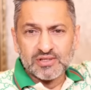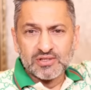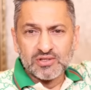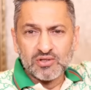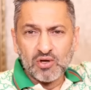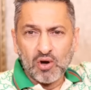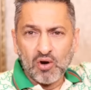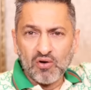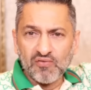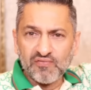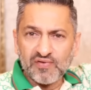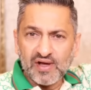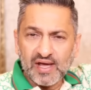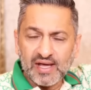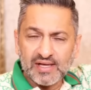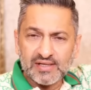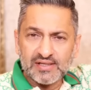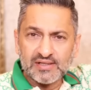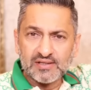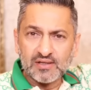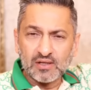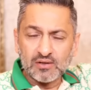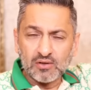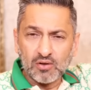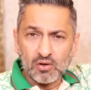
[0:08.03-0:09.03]
your overhead
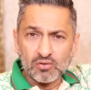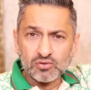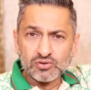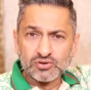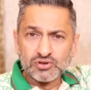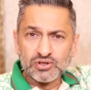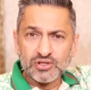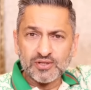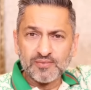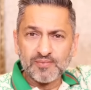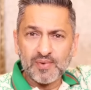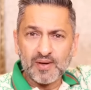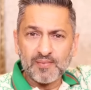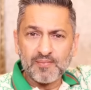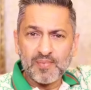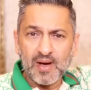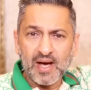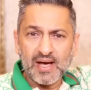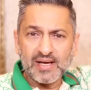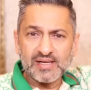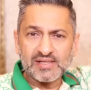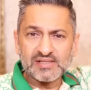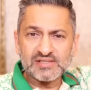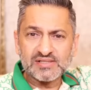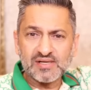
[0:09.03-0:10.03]
in the long term by
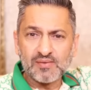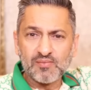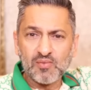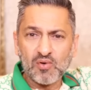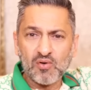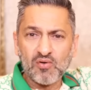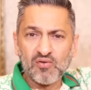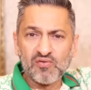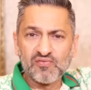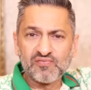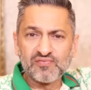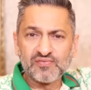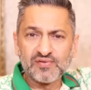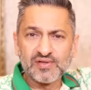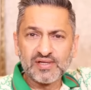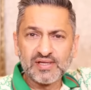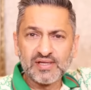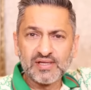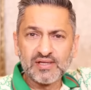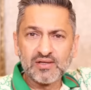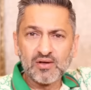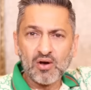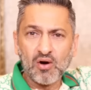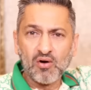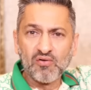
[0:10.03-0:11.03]
buying some of
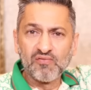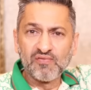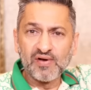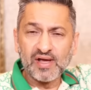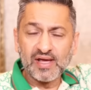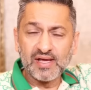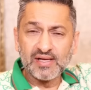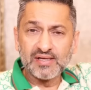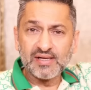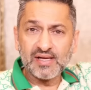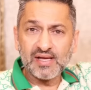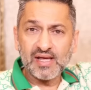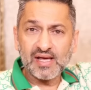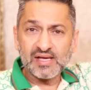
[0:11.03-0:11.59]
the overhead